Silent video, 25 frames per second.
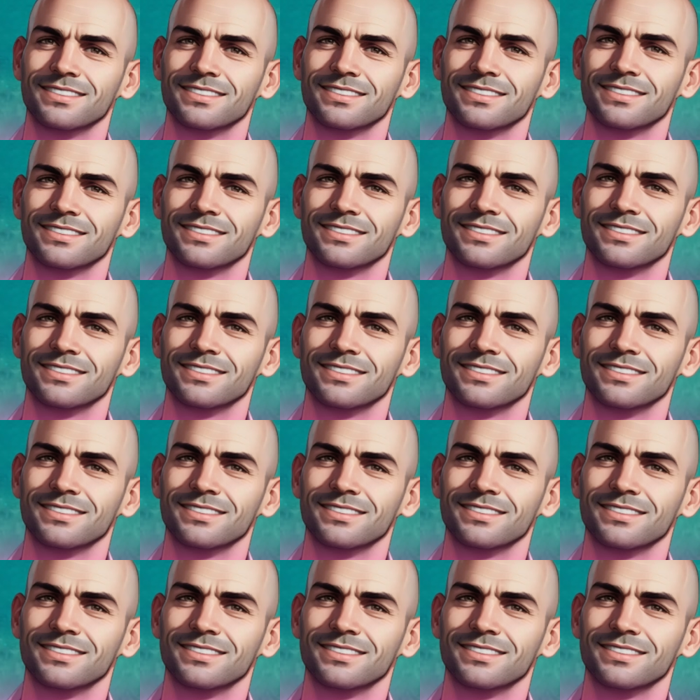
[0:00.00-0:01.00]

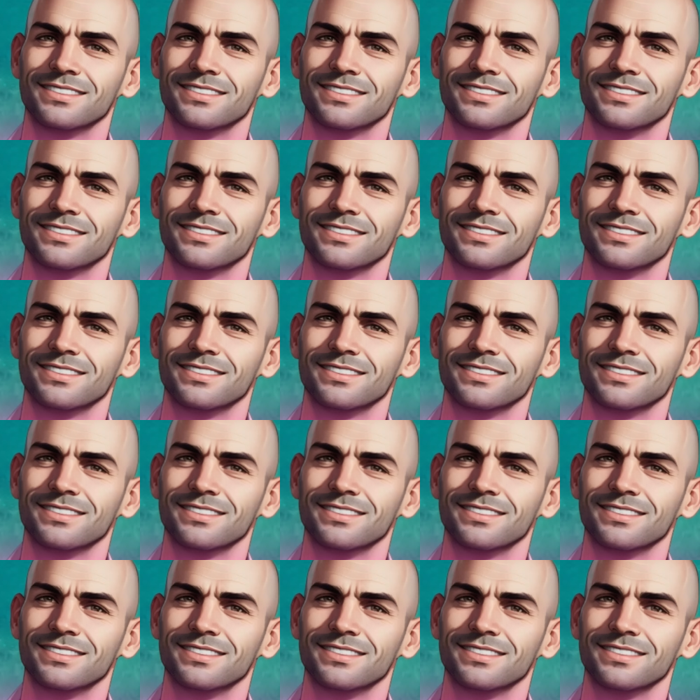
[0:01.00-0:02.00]

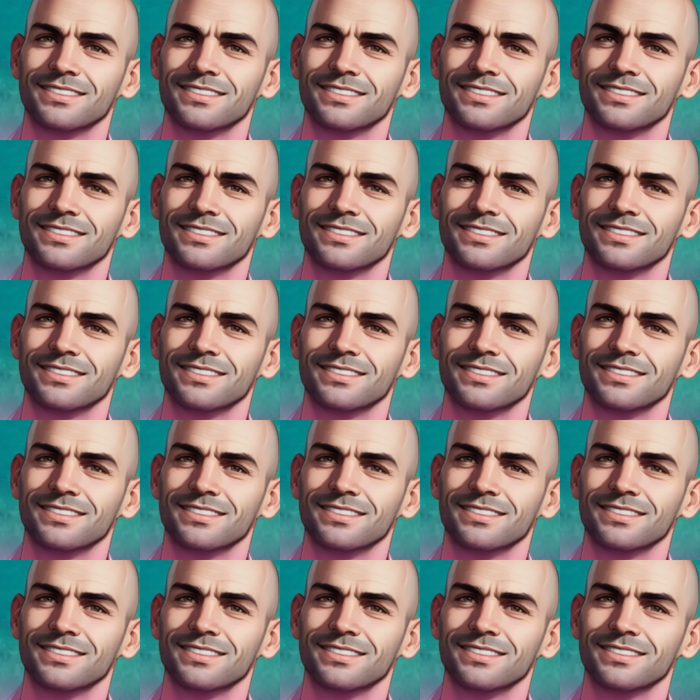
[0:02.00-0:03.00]

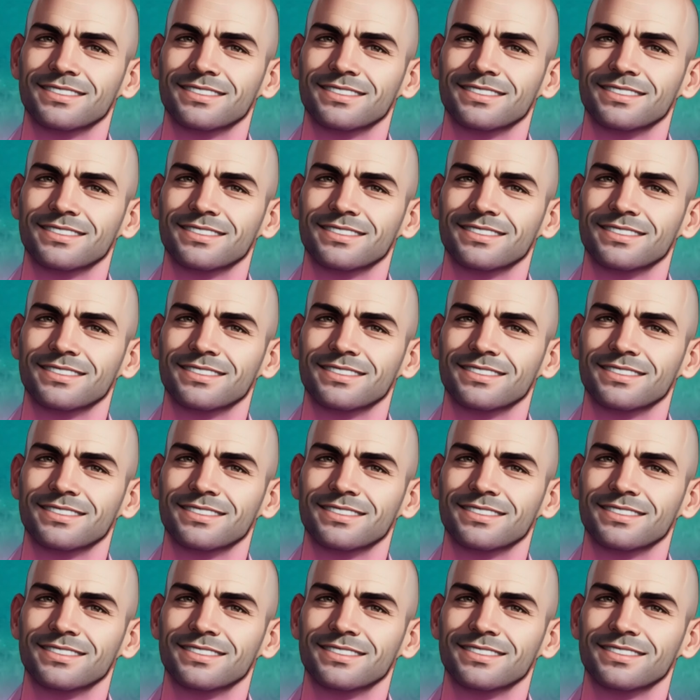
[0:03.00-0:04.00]

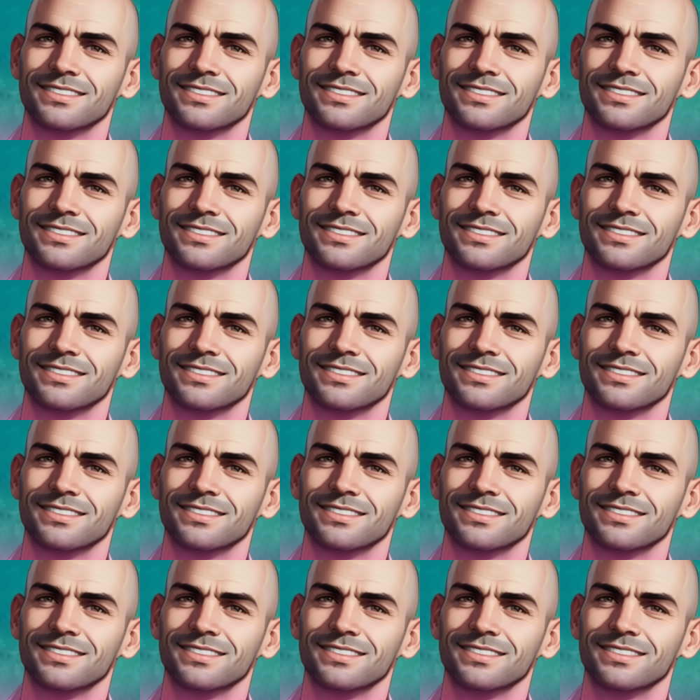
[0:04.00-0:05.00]

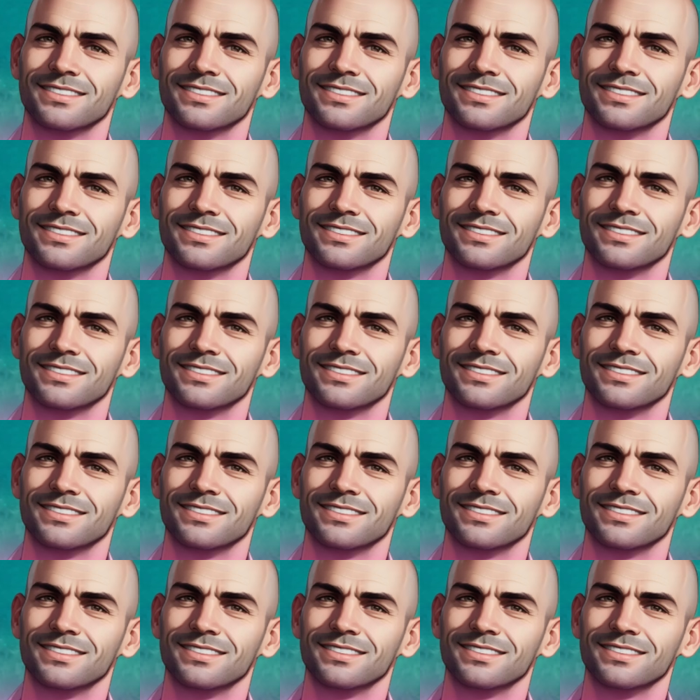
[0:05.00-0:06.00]

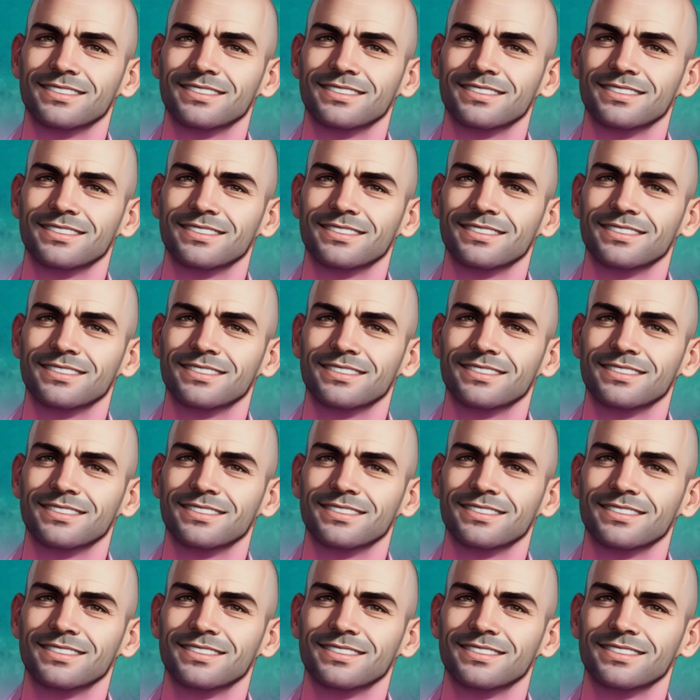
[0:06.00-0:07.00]

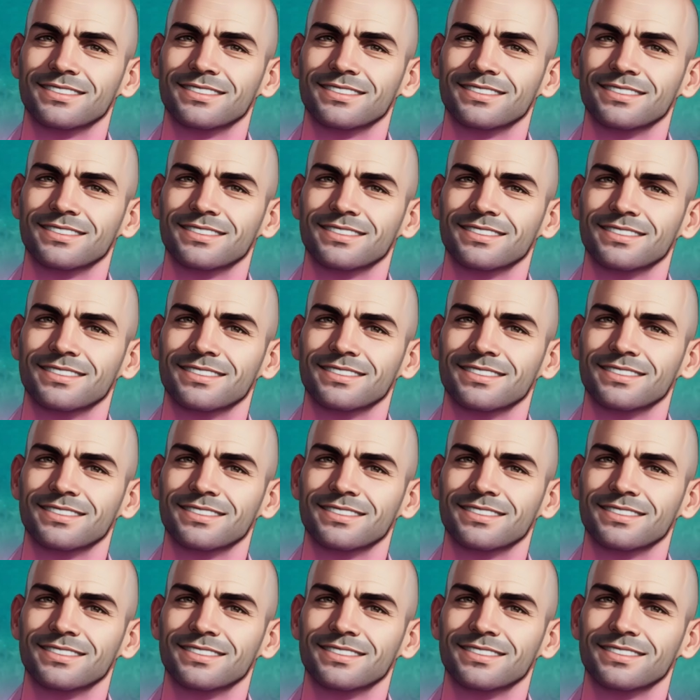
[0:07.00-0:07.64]
No words are spoken by the person on screen.